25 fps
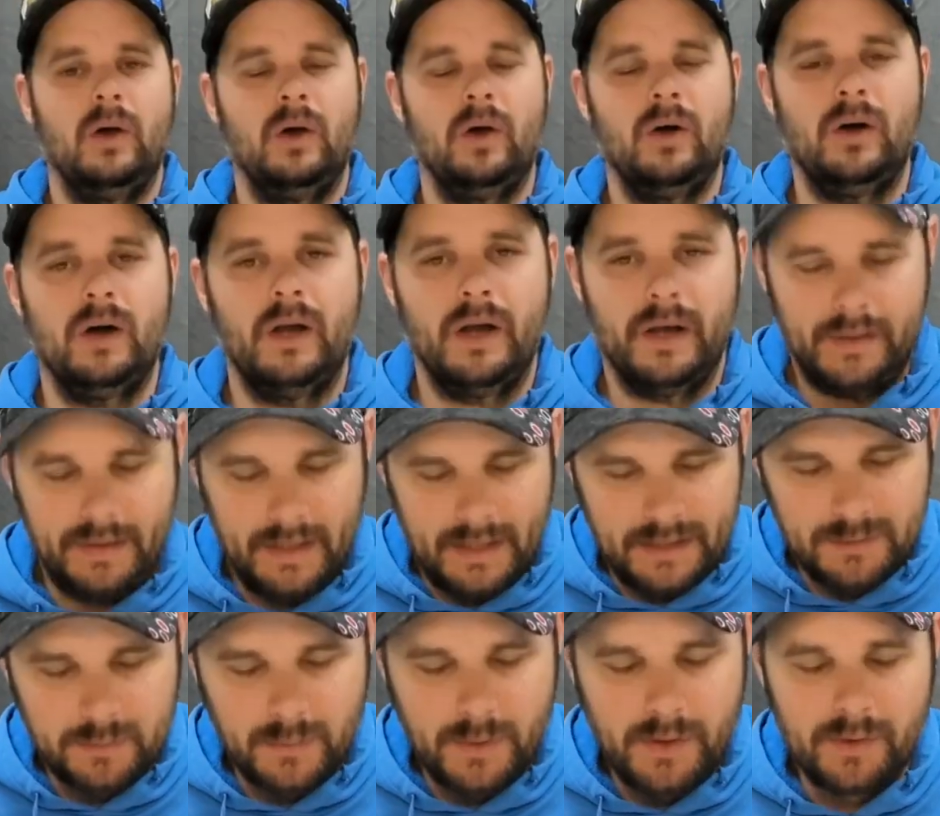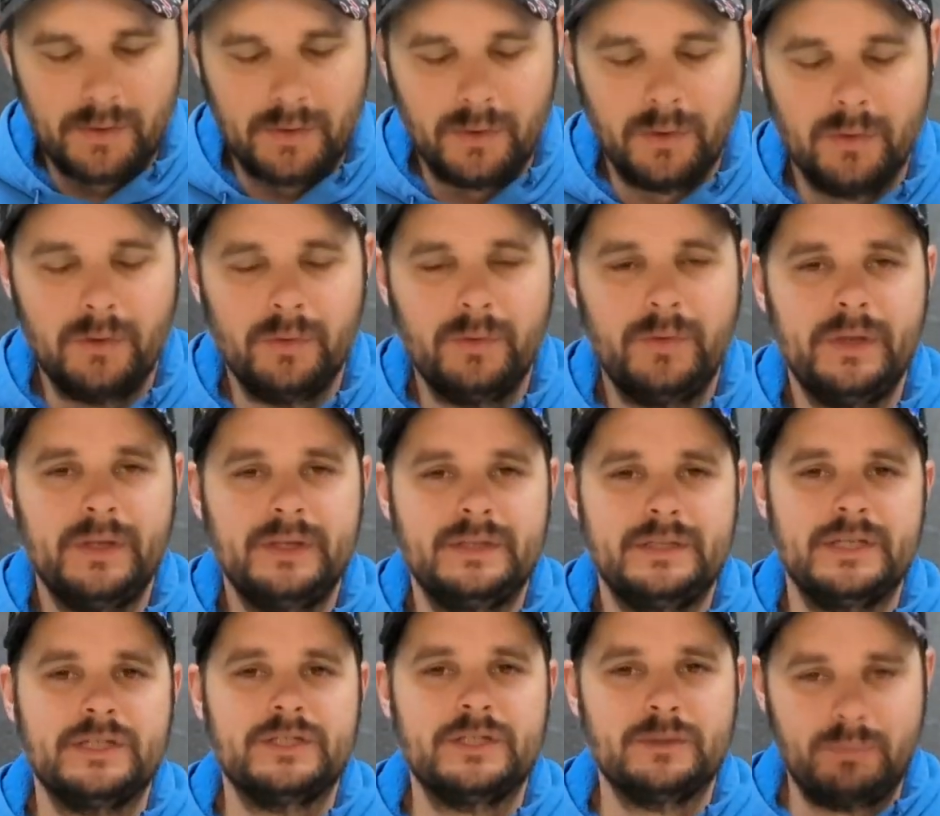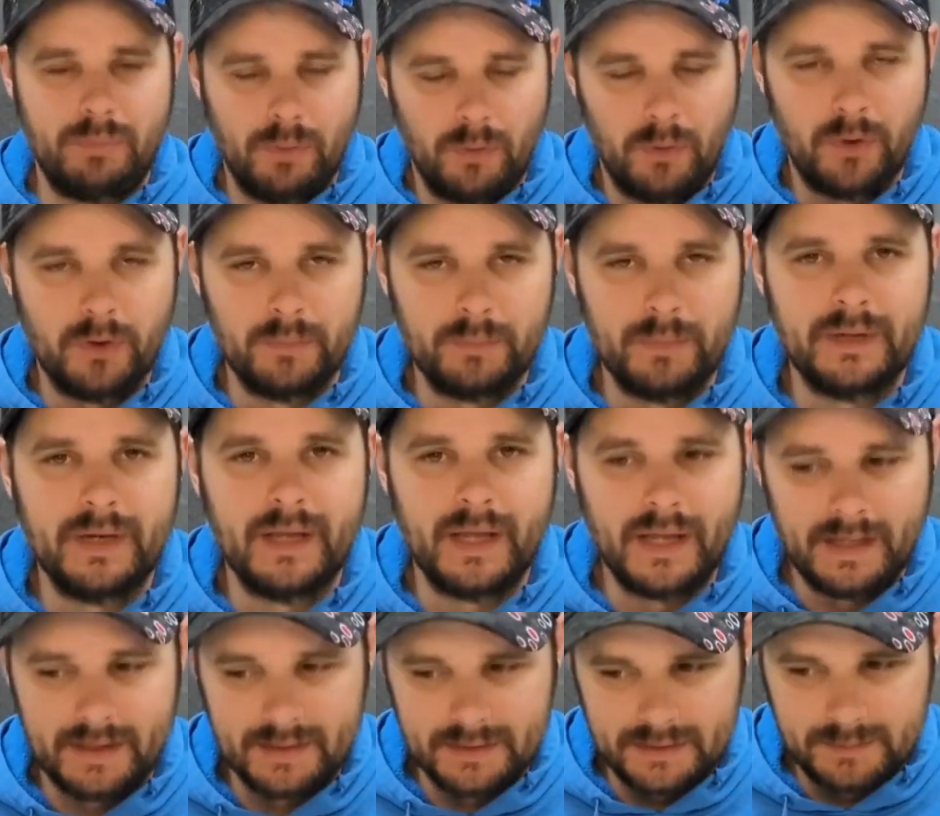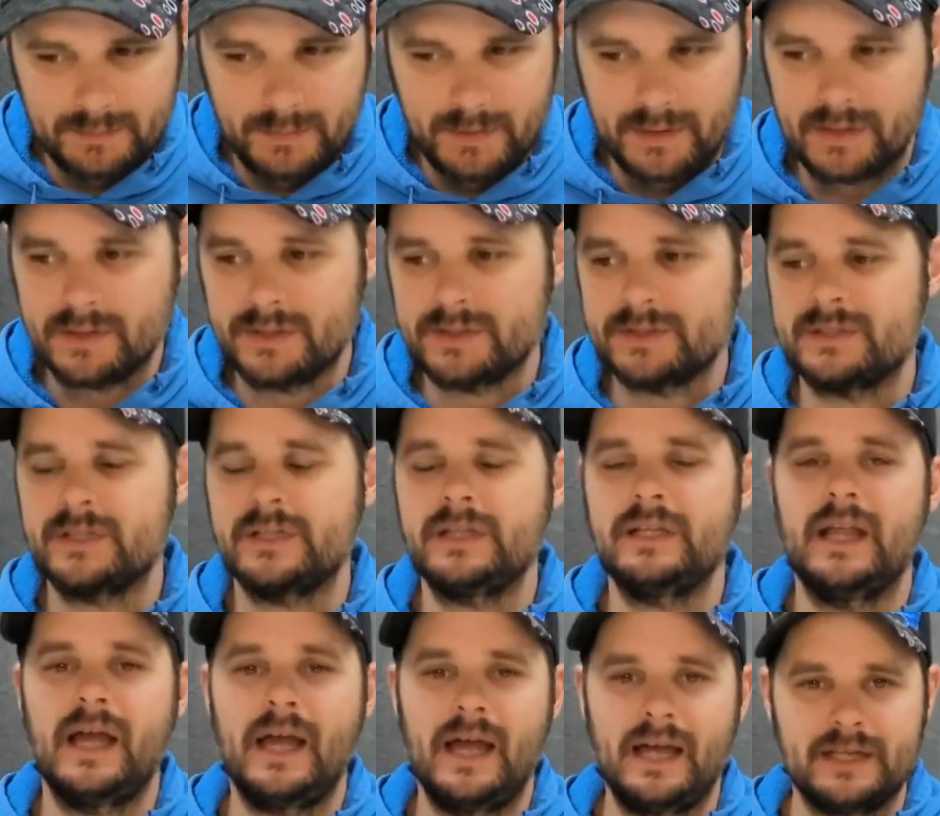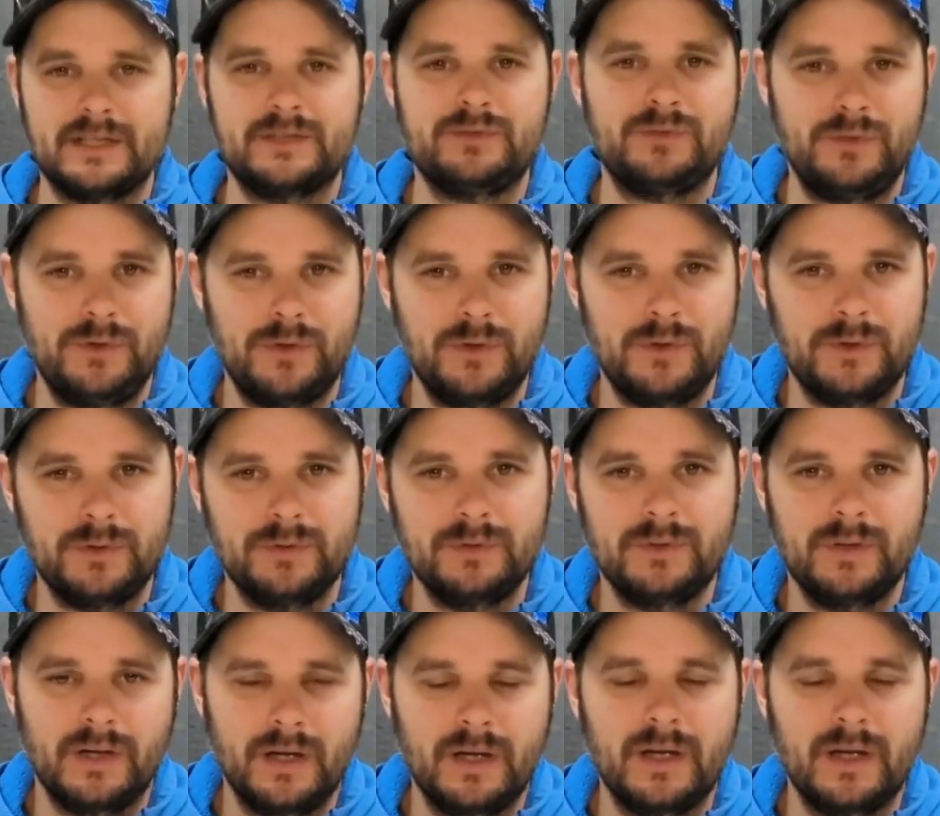All right, that's where all the disappointment ends, because the last few